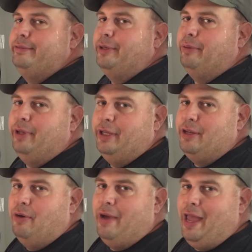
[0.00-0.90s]
You really
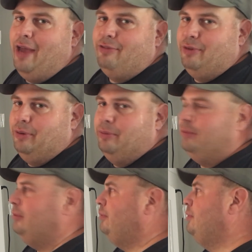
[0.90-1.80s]
don't have to.
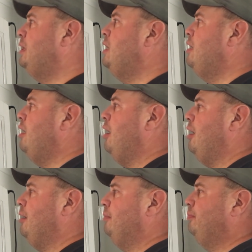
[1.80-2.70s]

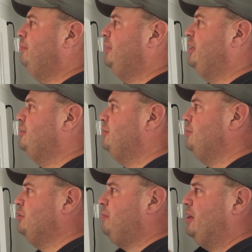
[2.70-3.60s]
Because as soon
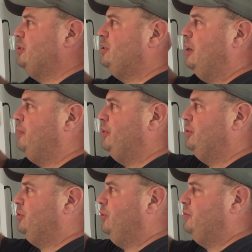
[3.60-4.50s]
as you start putting
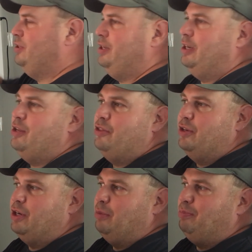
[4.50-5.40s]
the screws in there,
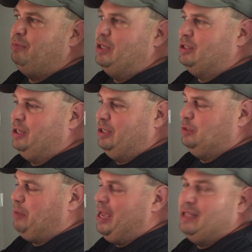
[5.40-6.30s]
it's gonna
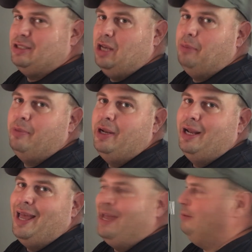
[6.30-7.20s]
expand some
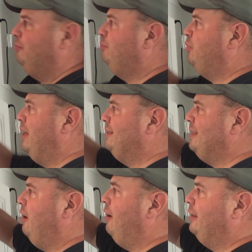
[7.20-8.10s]
and press
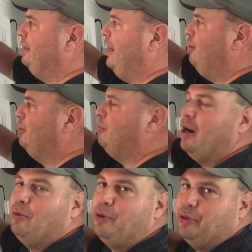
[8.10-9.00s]
out on the outer
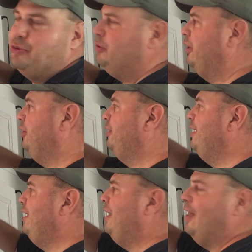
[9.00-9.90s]
part where you drilled,
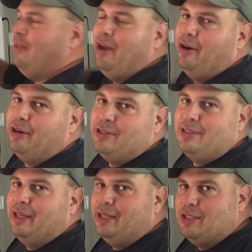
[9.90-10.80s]
and they are gonna
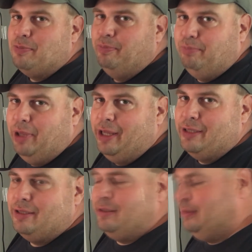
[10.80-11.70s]
stick in place.